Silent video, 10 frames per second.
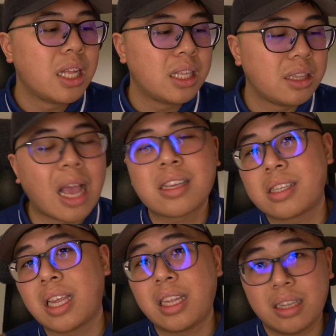
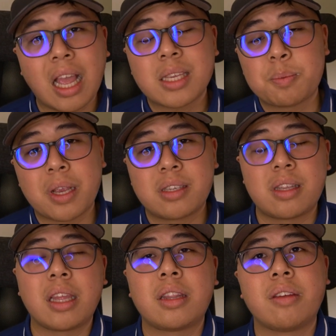Next best
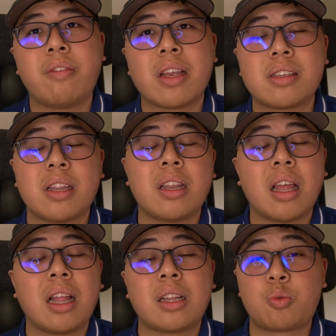thing to invest in
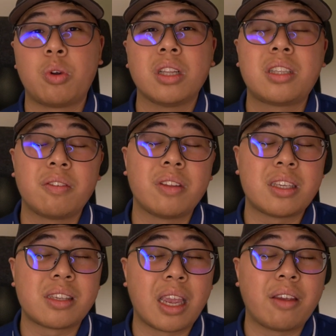that's relatively
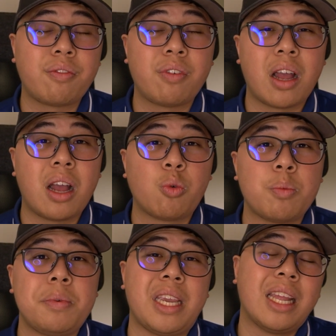safe
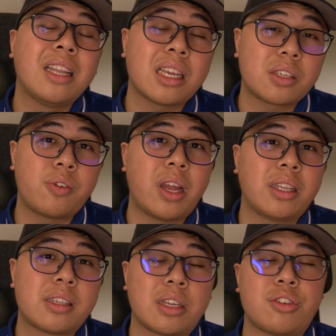would be index
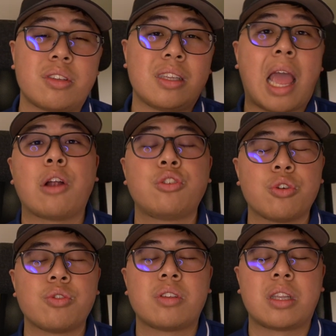funds such as the Dow
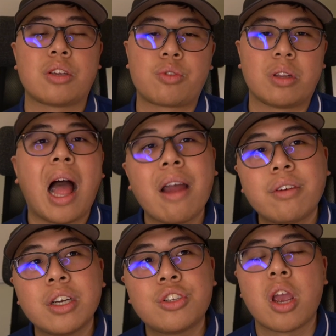Jones Industrial
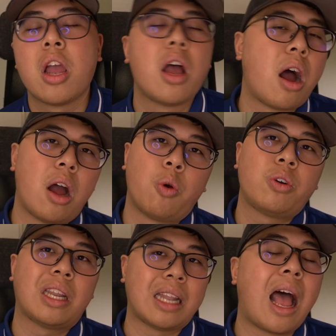Average
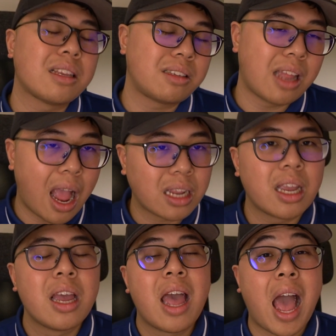or the Nasdaq
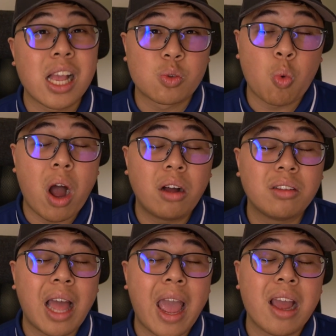as
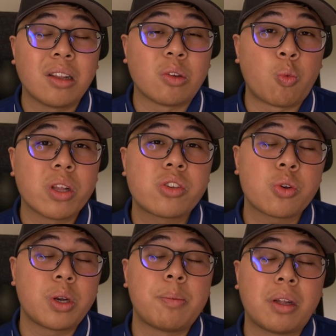well. And what's
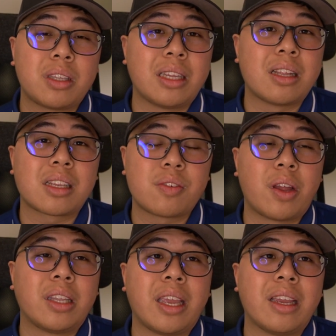so good about the index fund?